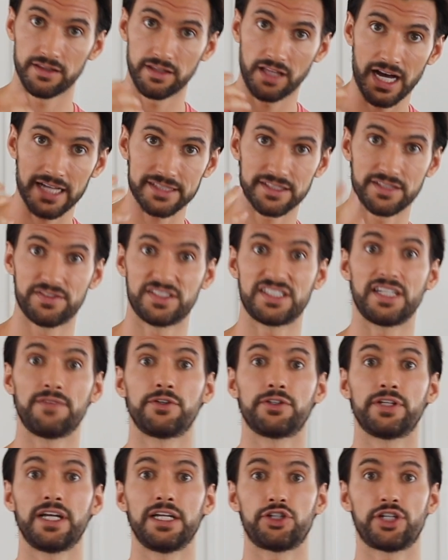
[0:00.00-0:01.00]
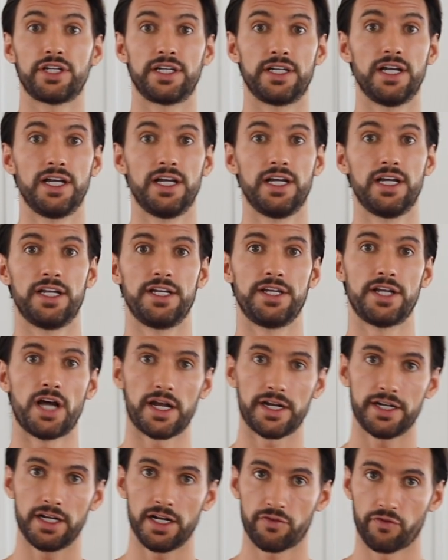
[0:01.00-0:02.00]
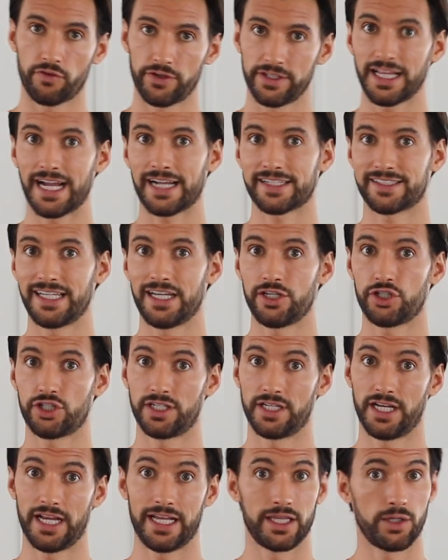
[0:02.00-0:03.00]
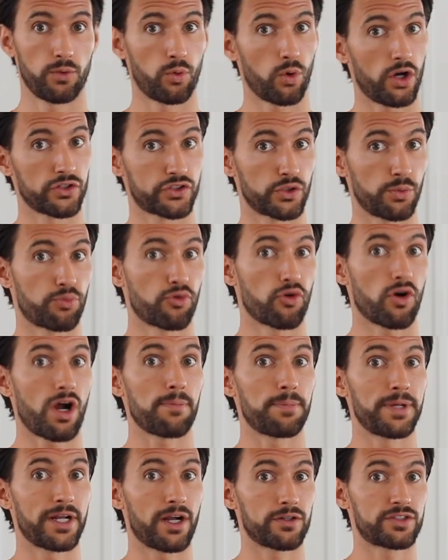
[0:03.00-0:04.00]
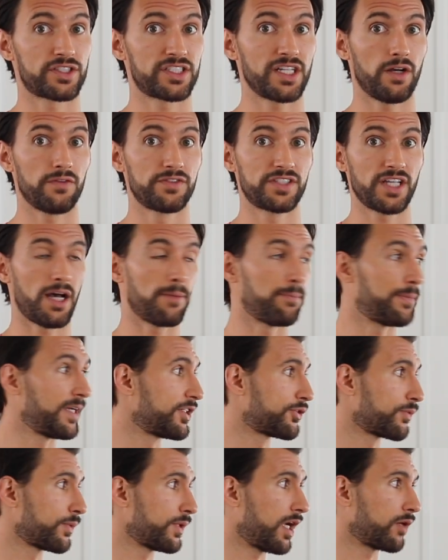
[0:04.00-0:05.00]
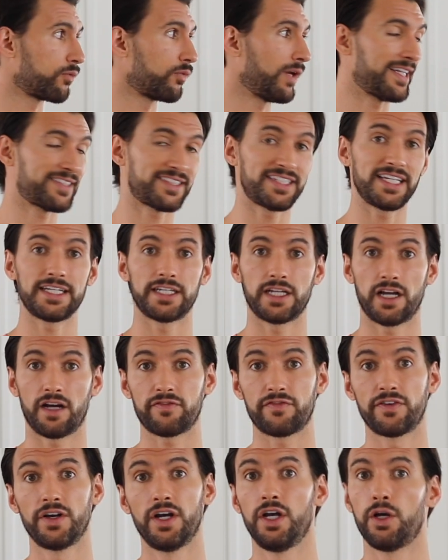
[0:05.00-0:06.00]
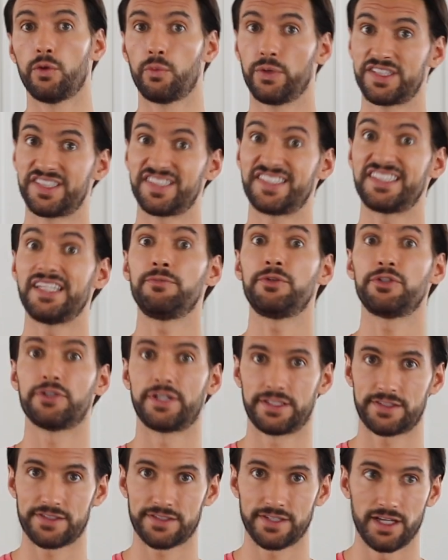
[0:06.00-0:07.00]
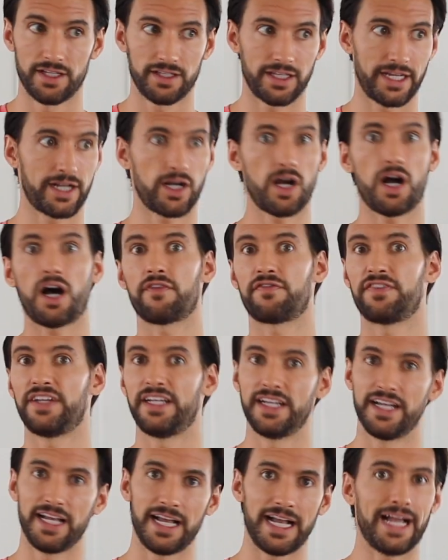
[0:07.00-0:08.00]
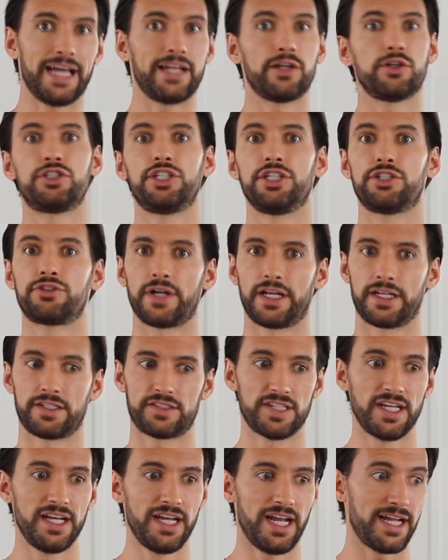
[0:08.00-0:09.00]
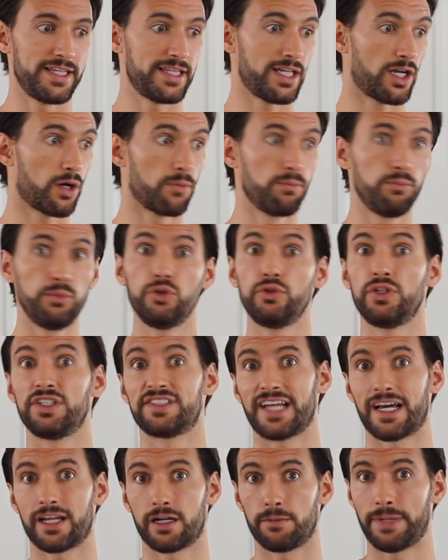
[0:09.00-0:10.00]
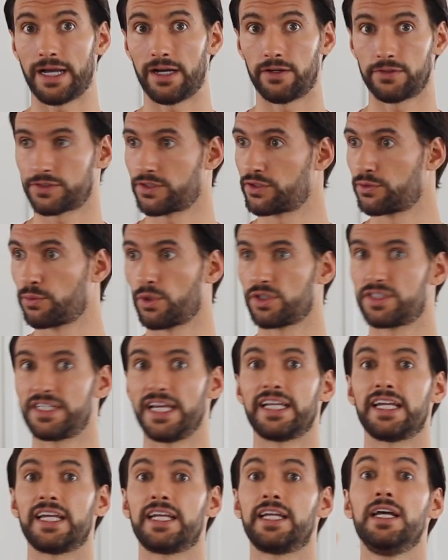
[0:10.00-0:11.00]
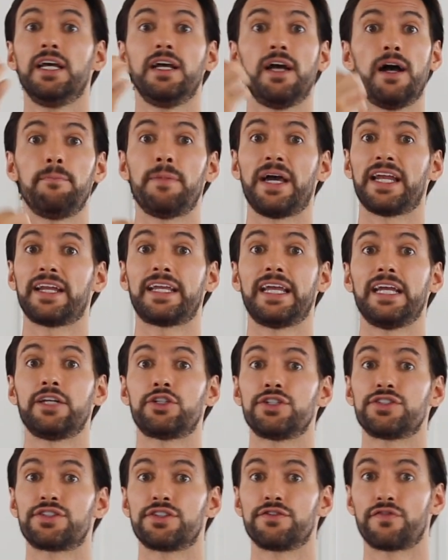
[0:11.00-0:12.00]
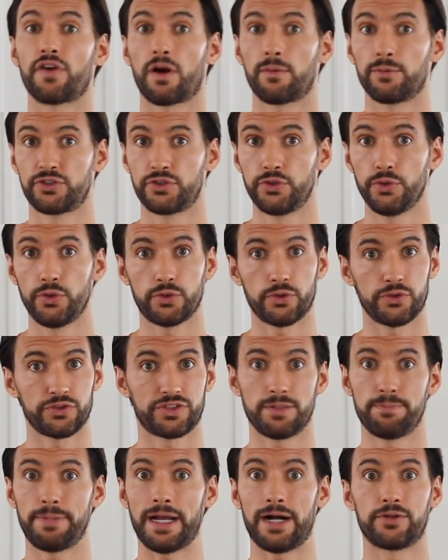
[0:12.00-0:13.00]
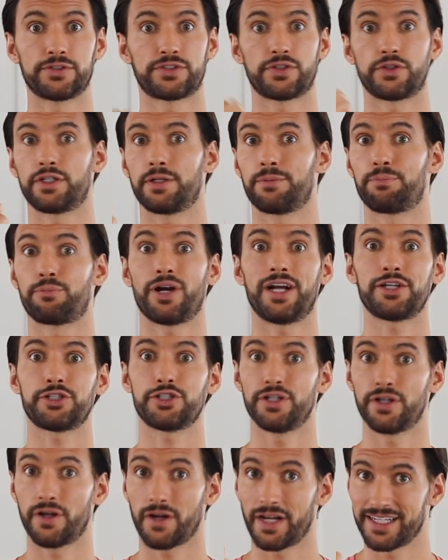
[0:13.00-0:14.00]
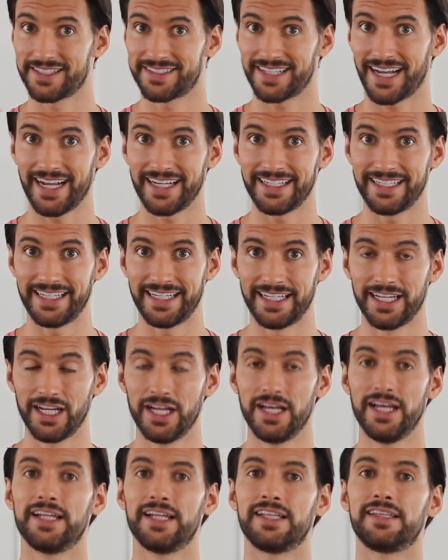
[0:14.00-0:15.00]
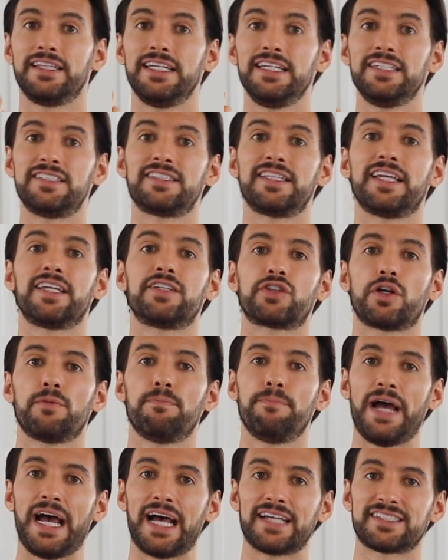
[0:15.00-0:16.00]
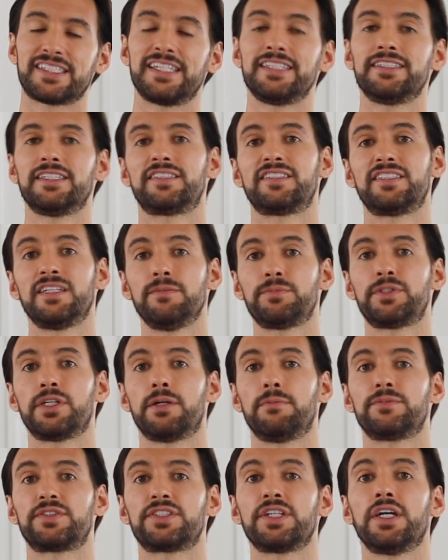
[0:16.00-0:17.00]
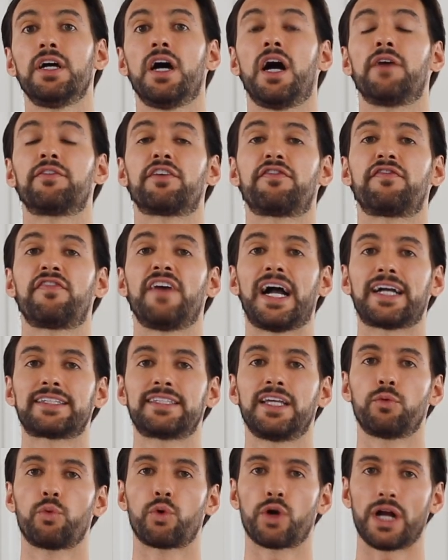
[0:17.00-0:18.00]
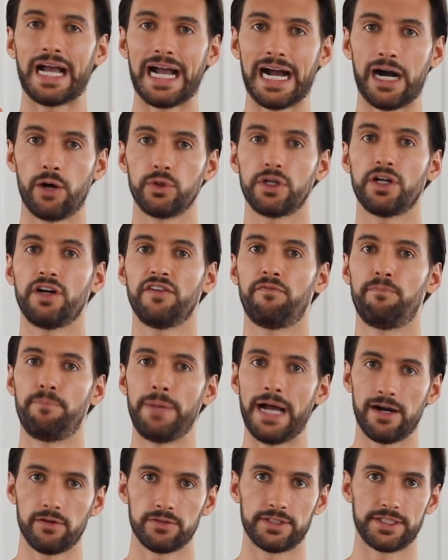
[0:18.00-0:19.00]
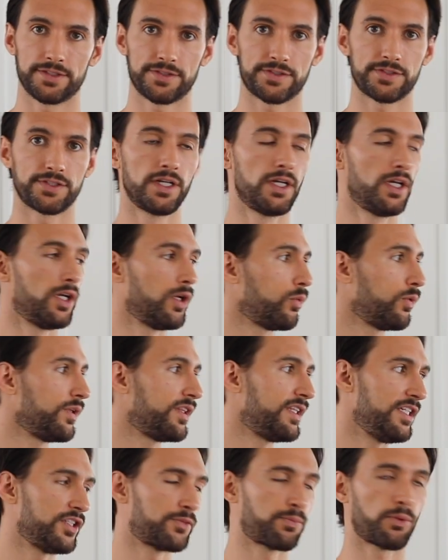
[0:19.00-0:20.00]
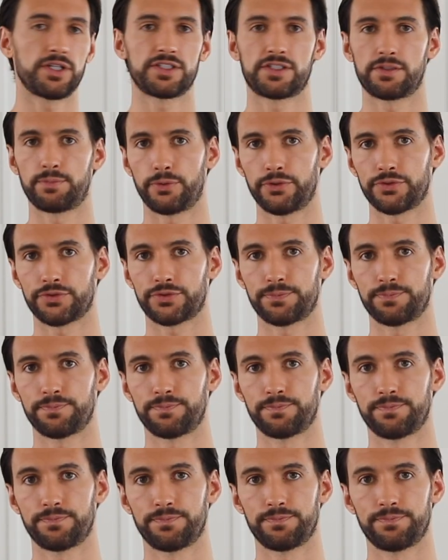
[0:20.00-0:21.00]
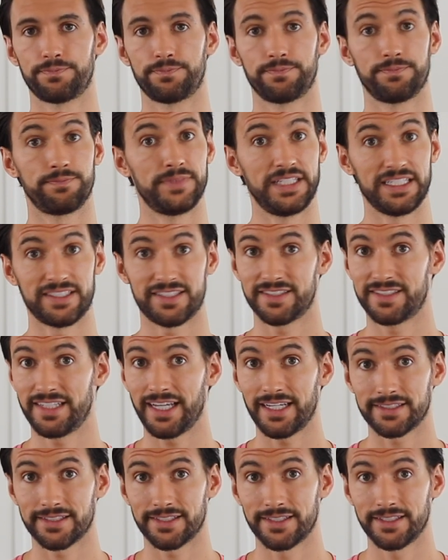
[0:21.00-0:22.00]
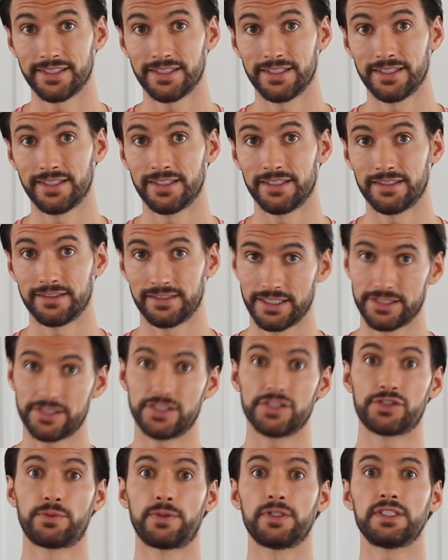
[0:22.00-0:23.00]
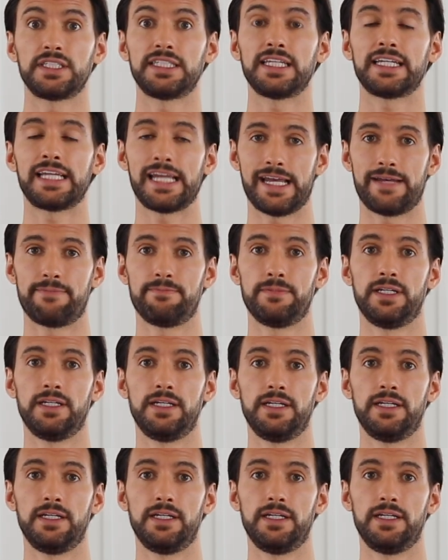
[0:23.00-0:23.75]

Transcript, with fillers: lots of stimulation, not enough relaxation. And then we're also propping ourselves up because we're not resting enough with stimulants like coffee energy drinks, and then our mood is out of balance. So we're taking medications and pharmaceuticals to balance our depression or anxiety. These things are masking the symptoms of the fact that we're out of balance with these principles. This is it. This is really the game.